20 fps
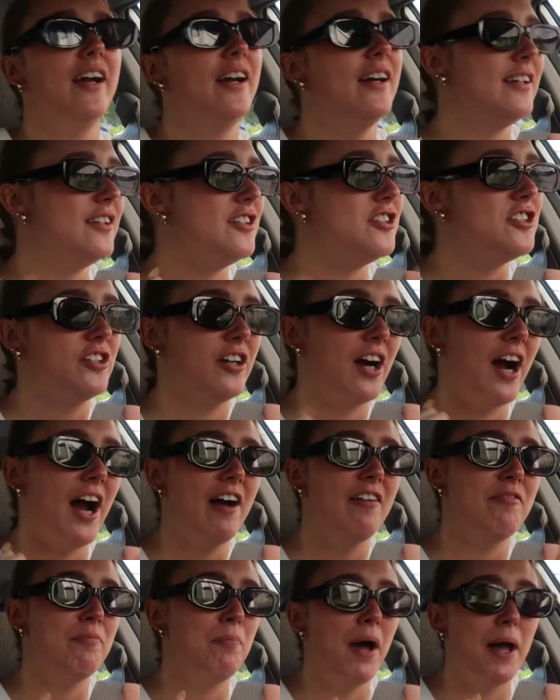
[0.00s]
and
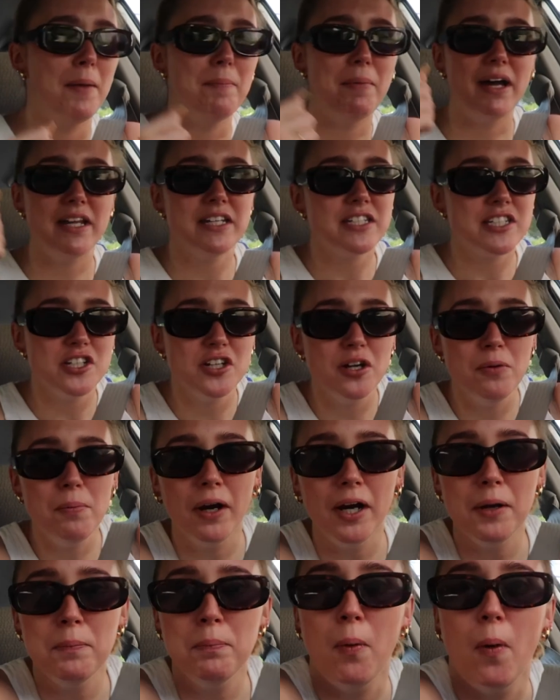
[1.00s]
drive my butt to
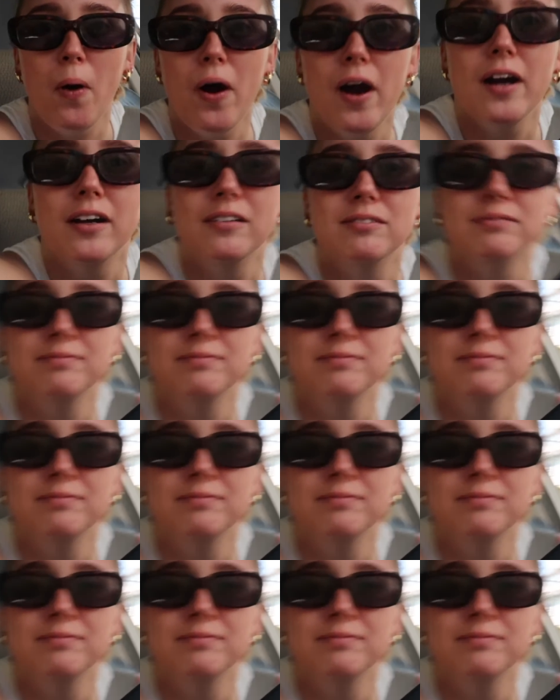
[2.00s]
Newburyport.